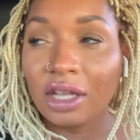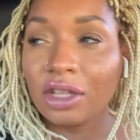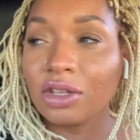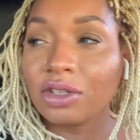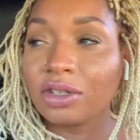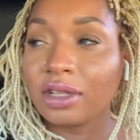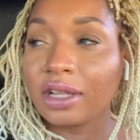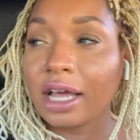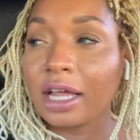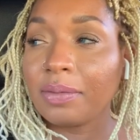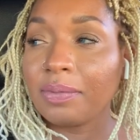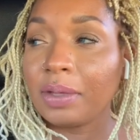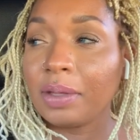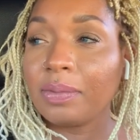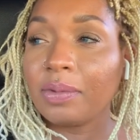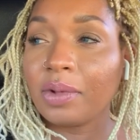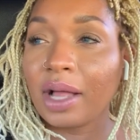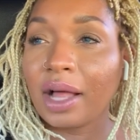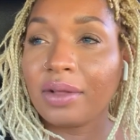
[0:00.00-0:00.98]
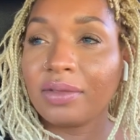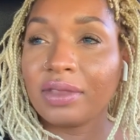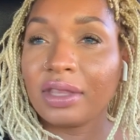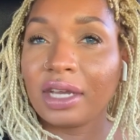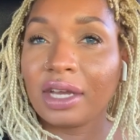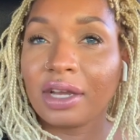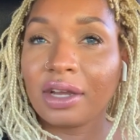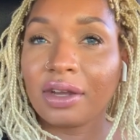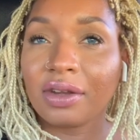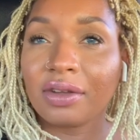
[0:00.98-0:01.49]
There's a lot of people out
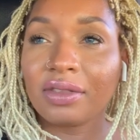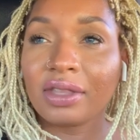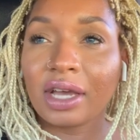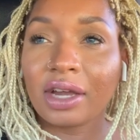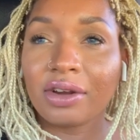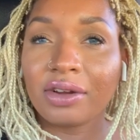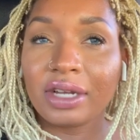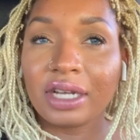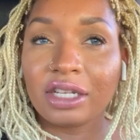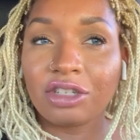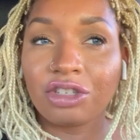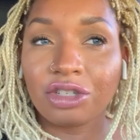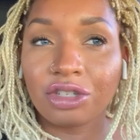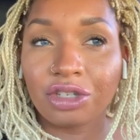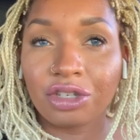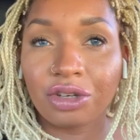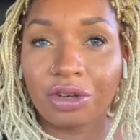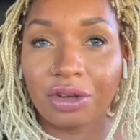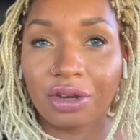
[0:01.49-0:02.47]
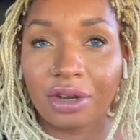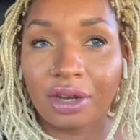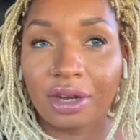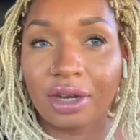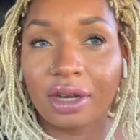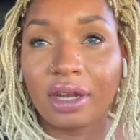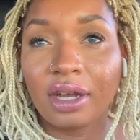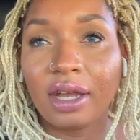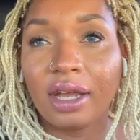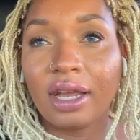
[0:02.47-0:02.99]
there that are
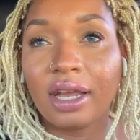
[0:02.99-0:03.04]
insecure.